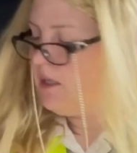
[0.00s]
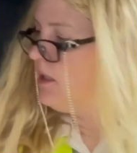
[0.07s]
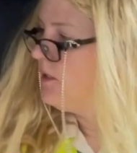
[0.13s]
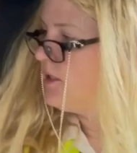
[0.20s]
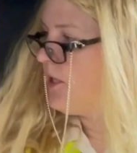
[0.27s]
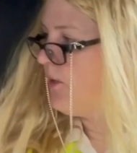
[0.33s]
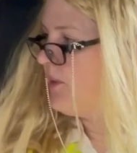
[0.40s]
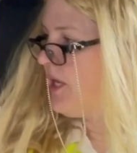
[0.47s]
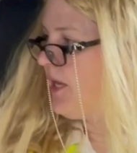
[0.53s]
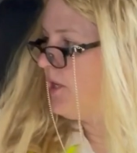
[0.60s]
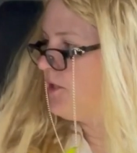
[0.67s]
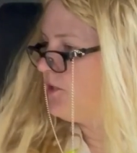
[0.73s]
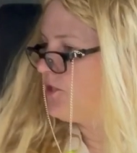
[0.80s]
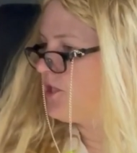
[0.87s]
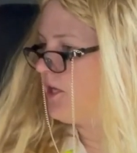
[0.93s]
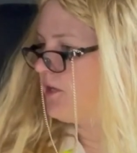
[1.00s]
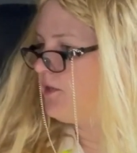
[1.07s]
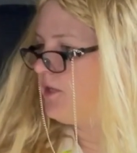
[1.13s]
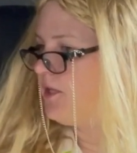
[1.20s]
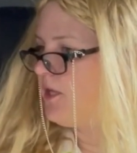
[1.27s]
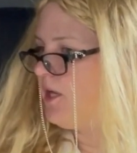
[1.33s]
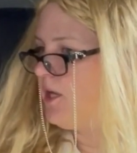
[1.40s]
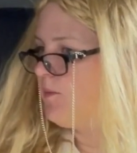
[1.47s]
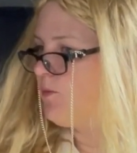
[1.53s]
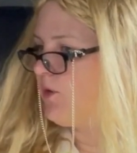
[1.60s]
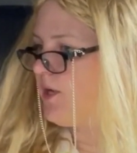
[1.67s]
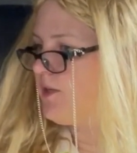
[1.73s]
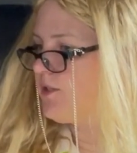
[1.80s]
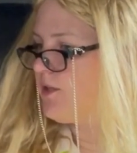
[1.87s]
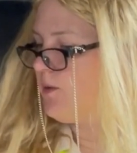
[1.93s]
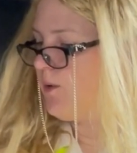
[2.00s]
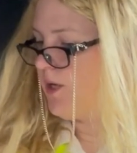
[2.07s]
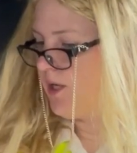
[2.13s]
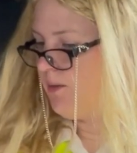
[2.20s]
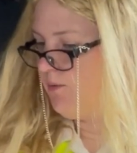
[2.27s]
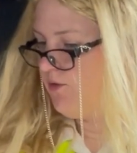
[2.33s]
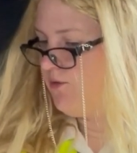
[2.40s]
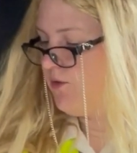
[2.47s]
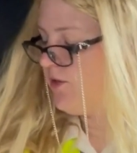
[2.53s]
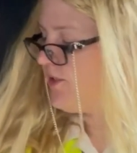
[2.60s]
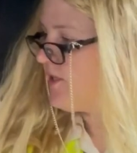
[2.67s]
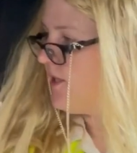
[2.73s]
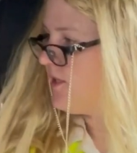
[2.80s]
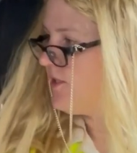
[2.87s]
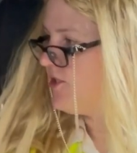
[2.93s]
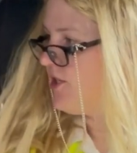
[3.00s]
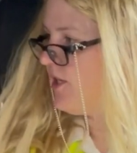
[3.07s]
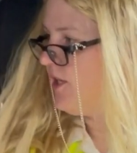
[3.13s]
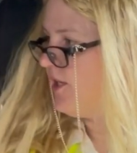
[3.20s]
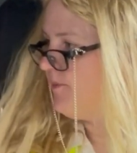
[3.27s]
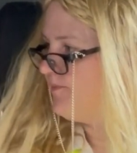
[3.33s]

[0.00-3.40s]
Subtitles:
Tell me how you check the brakes are working before you start a journey.